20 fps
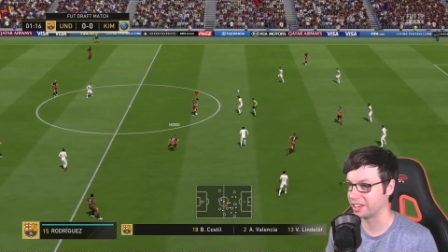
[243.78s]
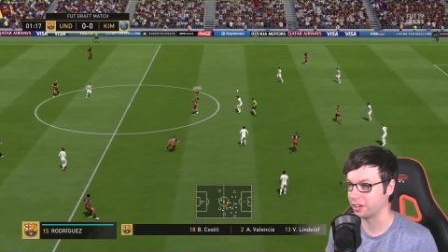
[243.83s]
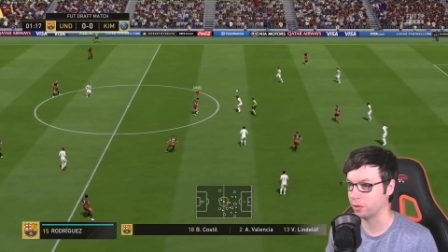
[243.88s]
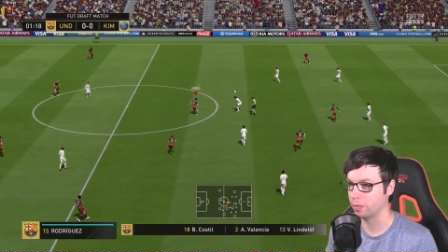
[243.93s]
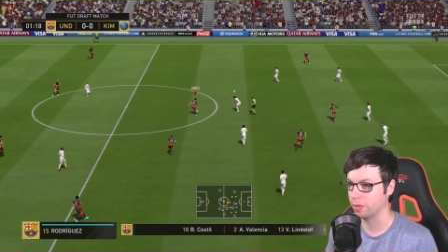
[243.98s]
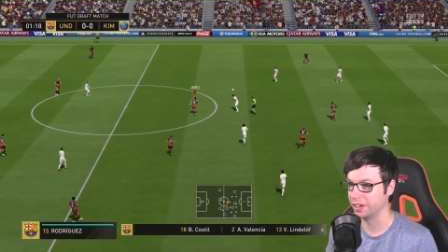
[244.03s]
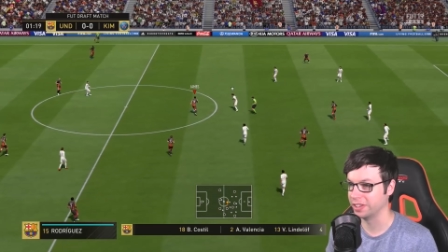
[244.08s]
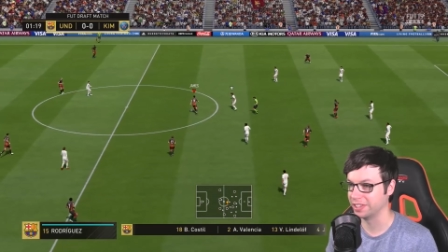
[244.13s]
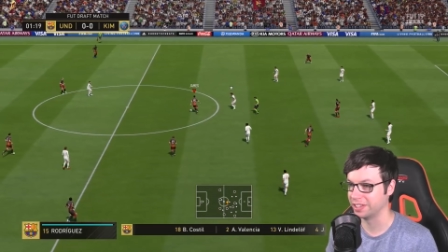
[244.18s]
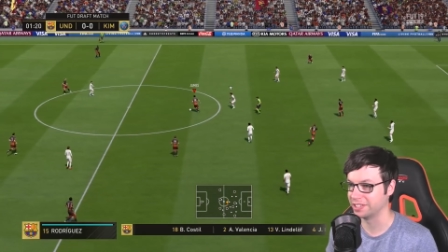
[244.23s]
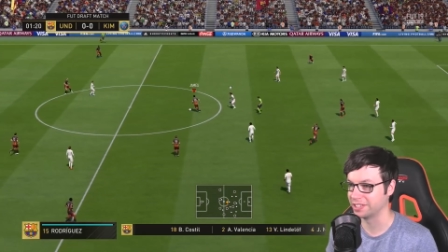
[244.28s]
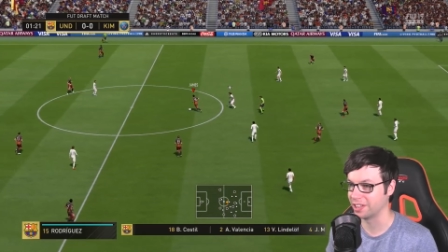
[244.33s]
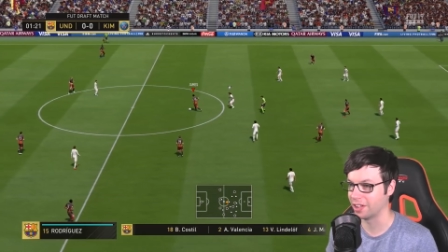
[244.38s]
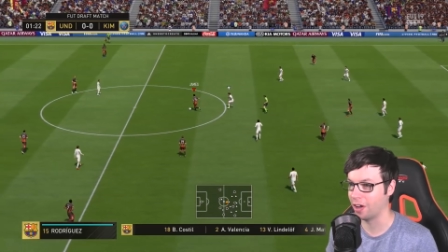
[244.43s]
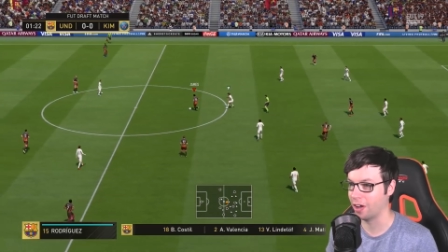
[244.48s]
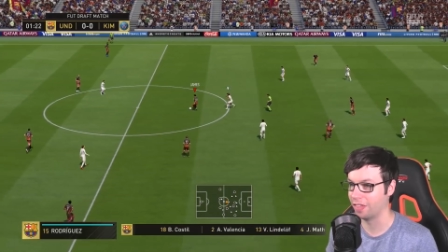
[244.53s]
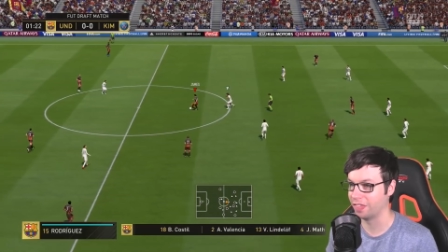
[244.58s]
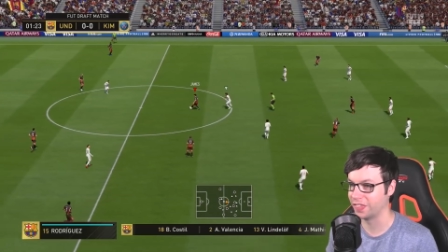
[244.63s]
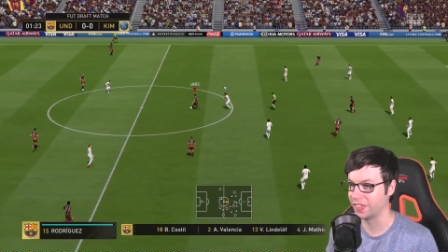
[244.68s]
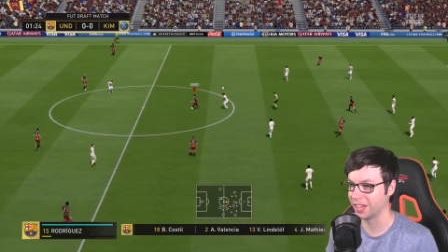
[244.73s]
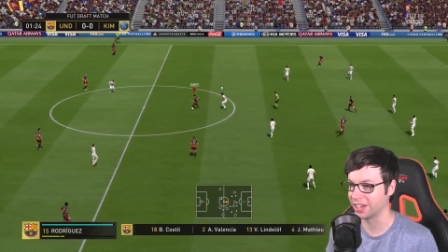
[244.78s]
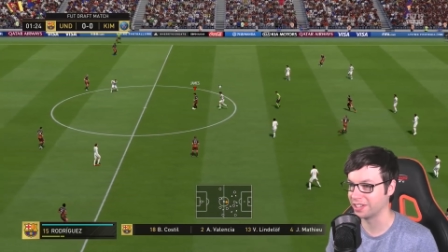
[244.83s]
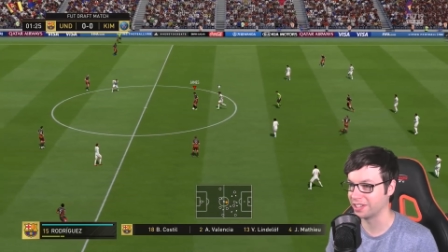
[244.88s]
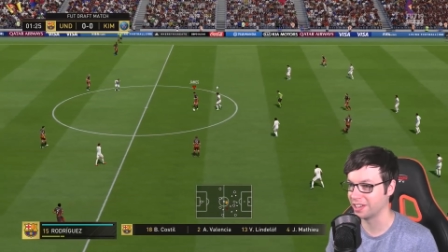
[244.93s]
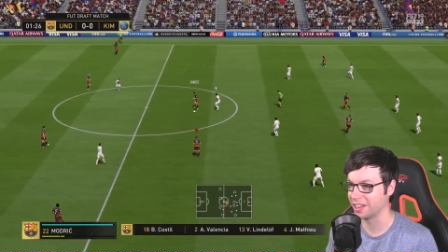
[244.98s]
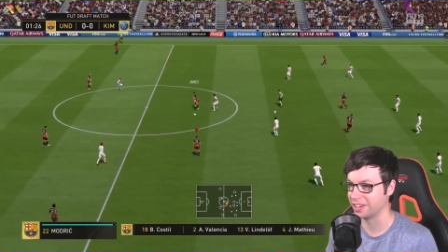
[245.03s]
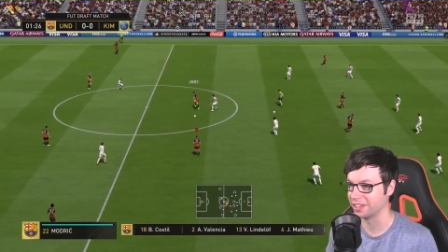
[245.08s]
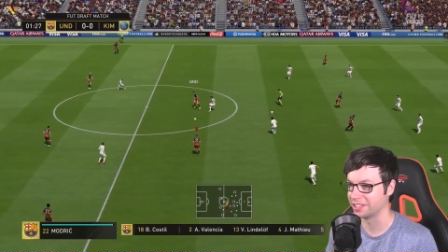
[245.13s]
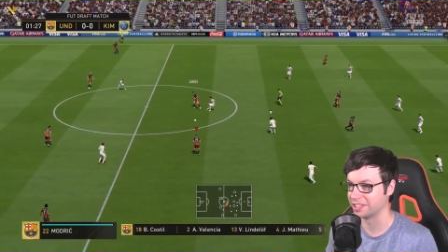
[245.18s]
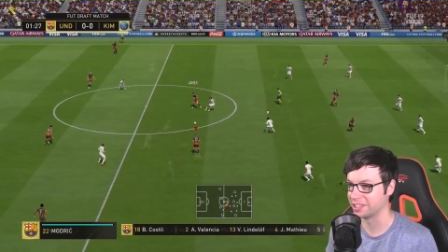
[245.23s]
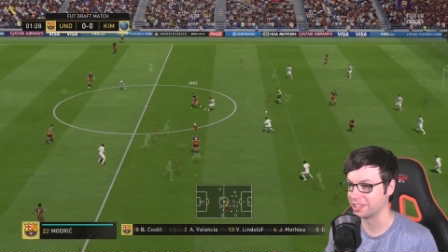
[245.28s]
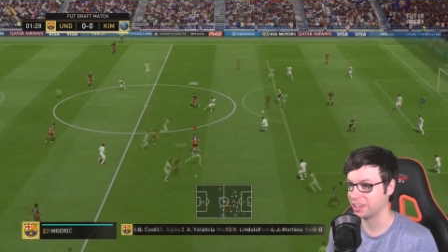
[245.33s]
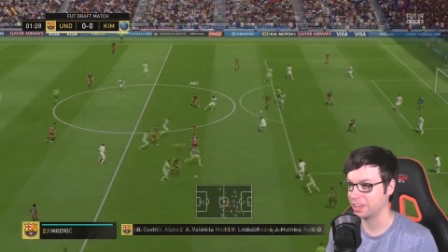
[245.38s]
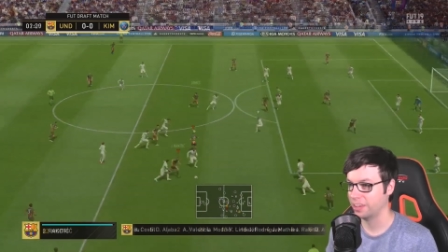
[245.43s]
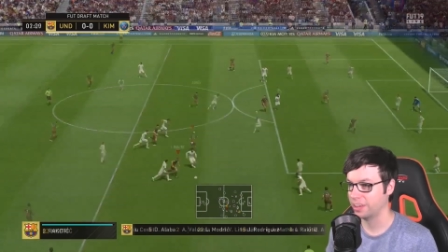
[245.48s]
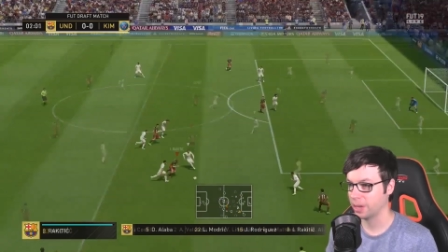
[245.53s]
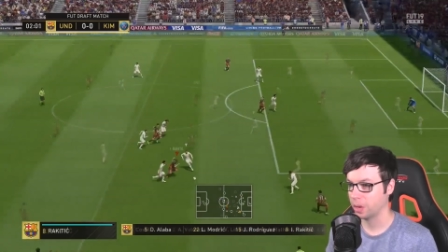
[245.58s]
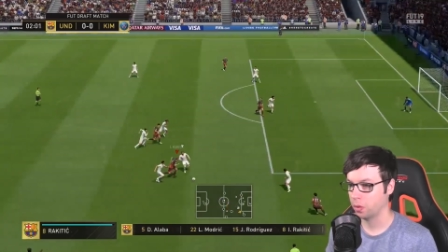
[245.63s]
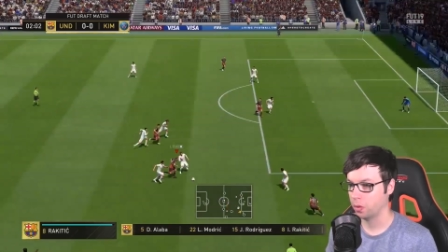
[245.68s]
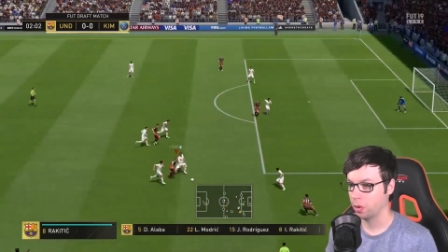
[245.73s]
I don't want to discard that chance.
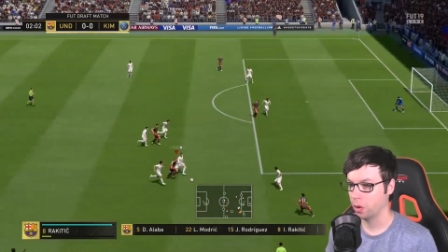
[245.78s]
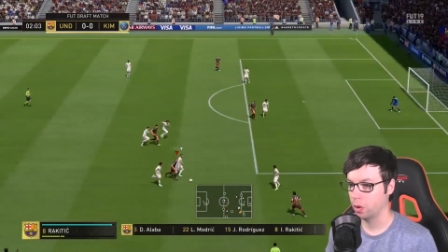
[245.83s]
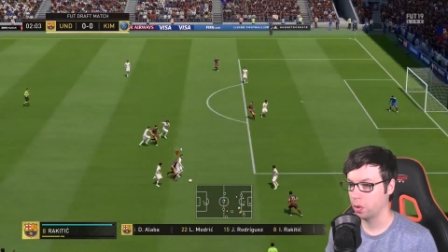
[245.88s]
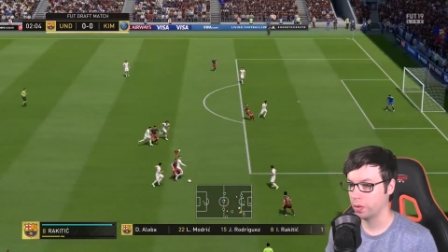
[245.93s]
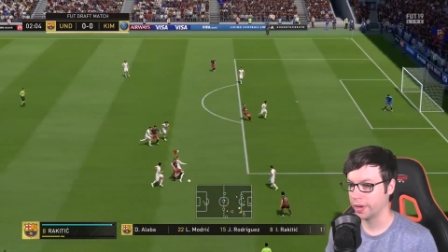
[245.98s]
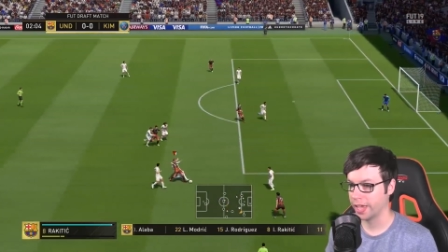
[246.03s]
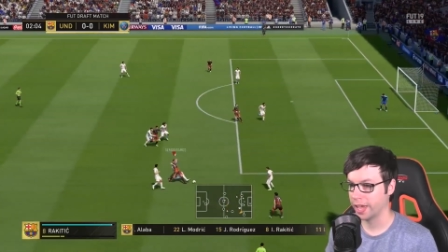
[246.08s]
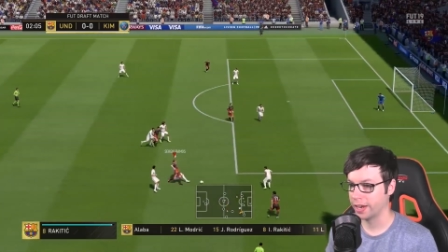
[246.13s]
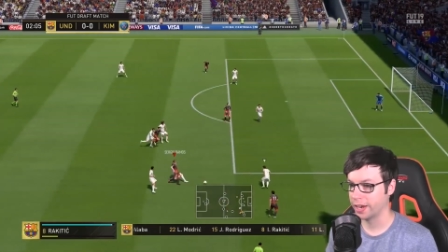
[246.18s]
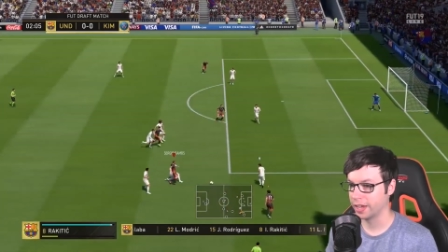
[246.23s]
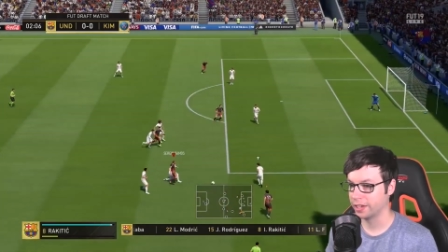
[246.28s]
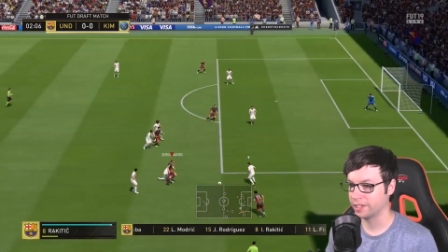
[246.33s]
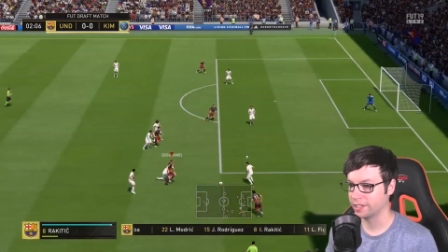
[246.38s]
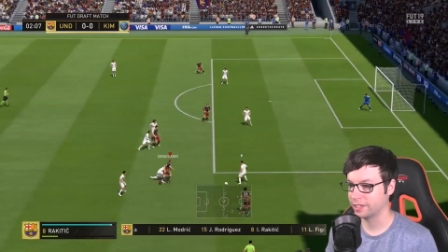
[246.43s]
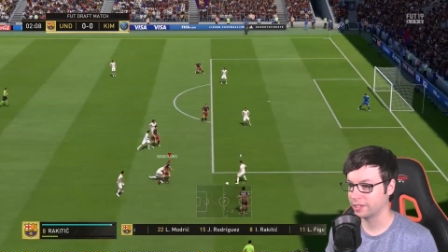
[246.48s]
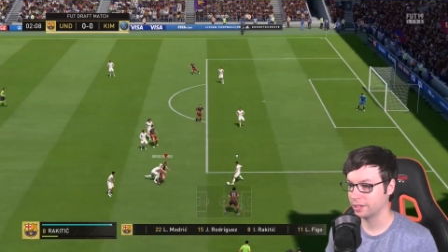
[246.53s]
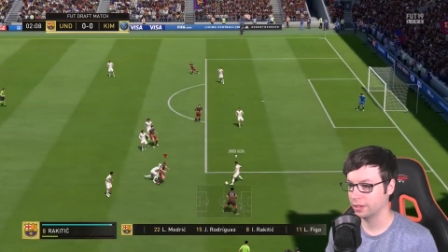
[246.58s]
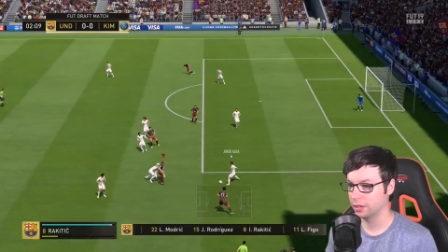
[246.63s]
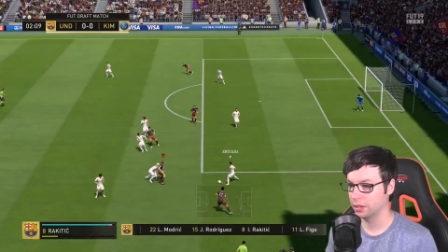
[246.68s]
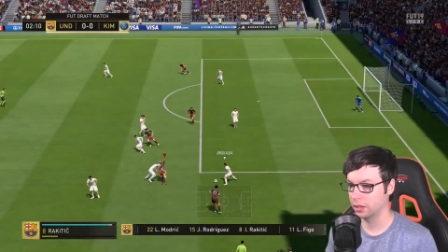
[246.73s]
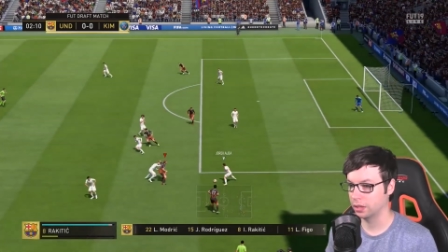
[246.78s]
Here we go. Oh, yeah. Nice.